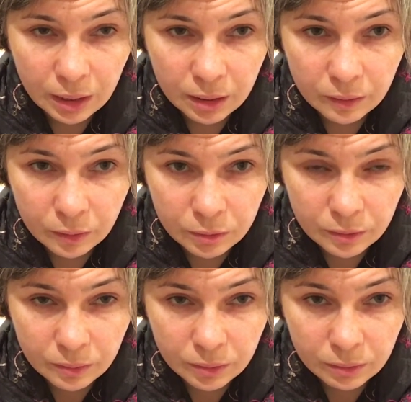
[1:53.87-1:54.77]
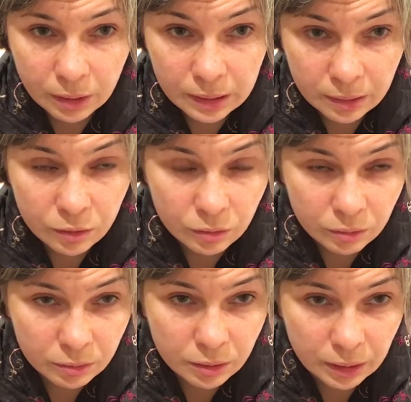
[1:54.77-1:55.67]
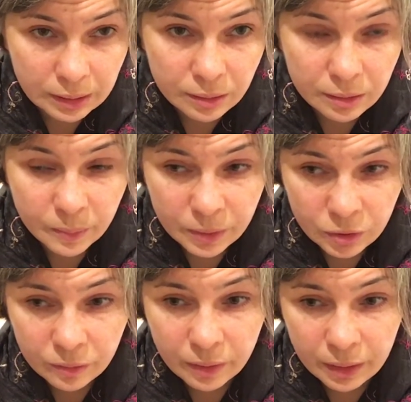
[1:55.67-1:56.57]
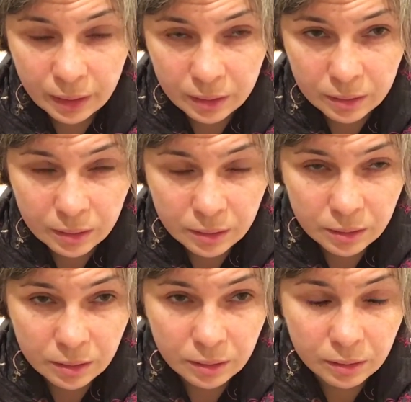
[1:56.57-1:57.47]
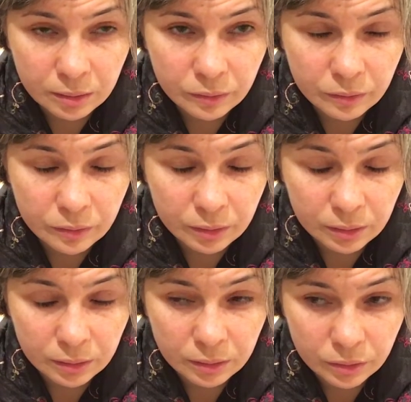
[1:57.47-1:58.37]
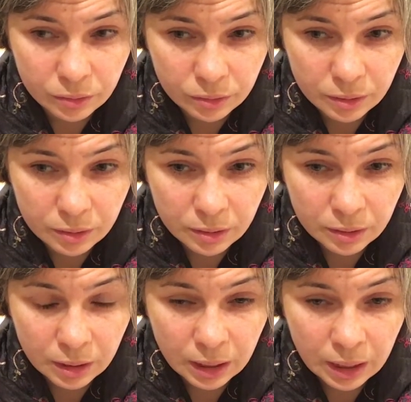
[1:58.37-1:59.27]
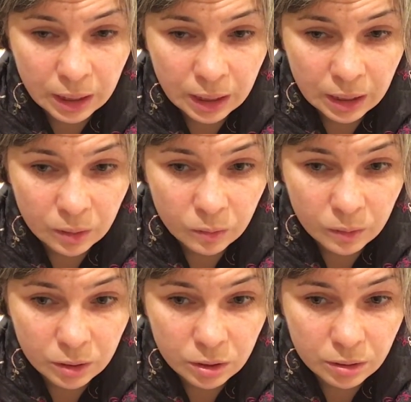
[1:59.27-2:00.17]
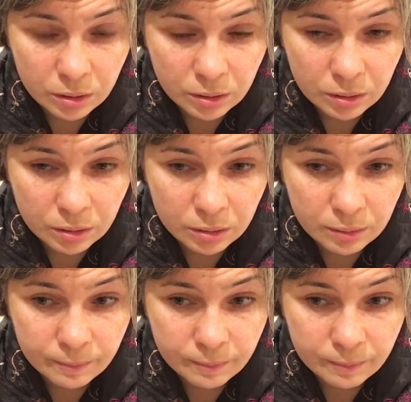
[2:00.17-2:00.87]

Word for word: First of all, as I told, it's a special varieties of uh, roses which uh,